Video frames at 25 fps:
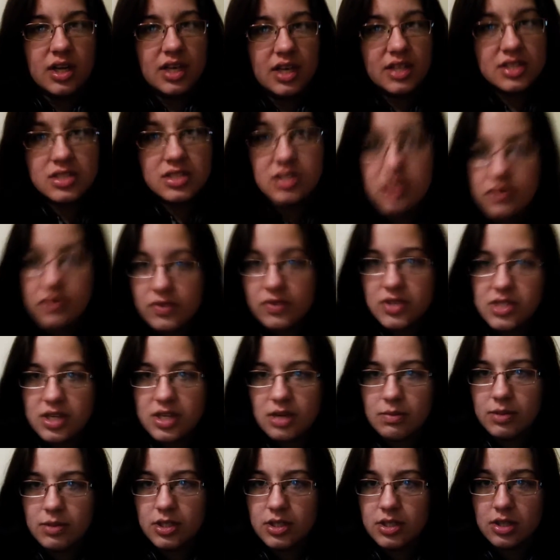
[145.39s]
He's never sent
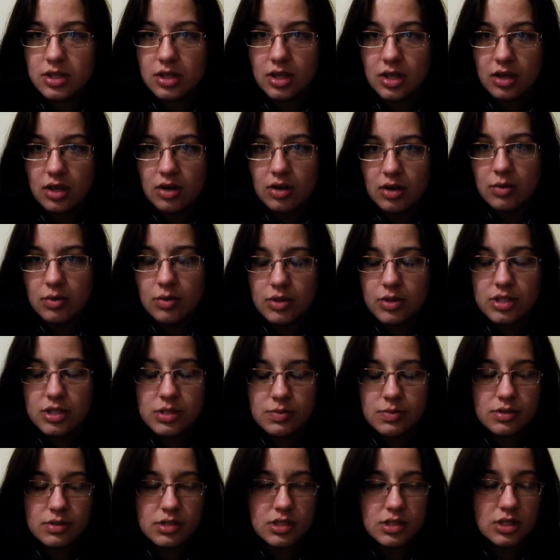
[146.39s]
anybody to the ER with this
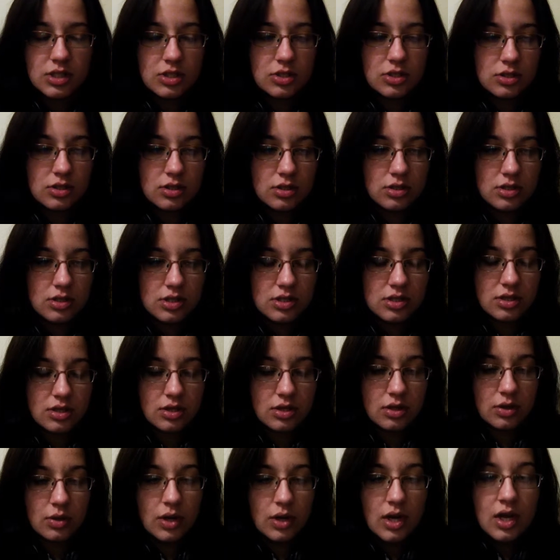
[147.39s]
procedure.
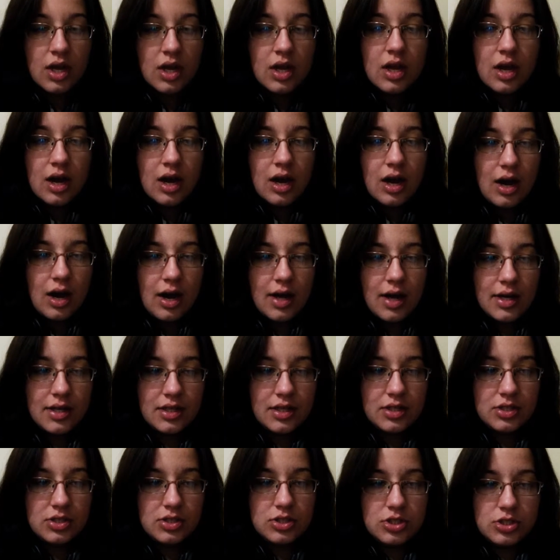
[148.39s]
So
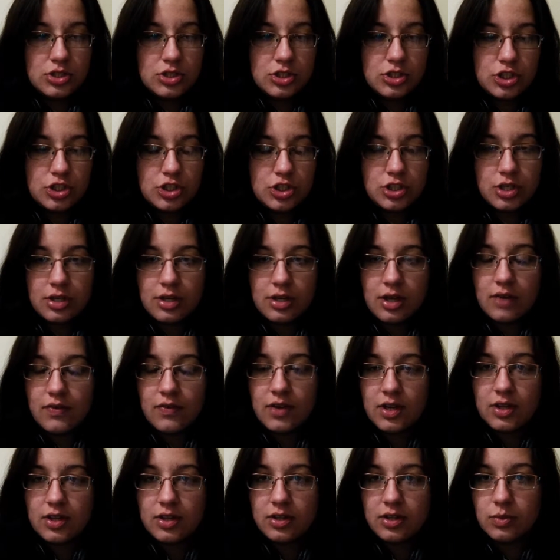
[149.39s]
I shouldn't have
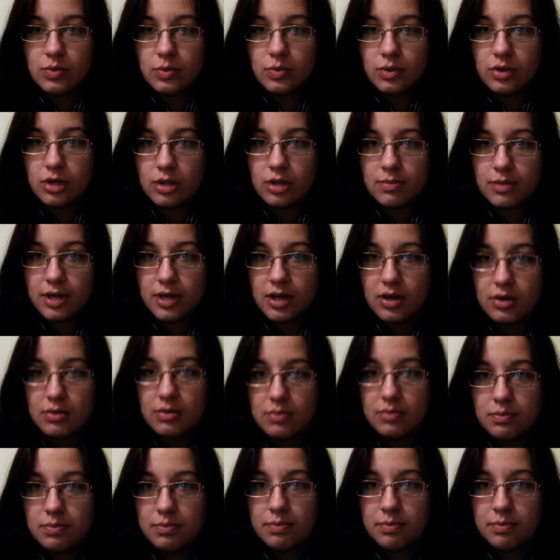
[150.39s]
anything to worry about.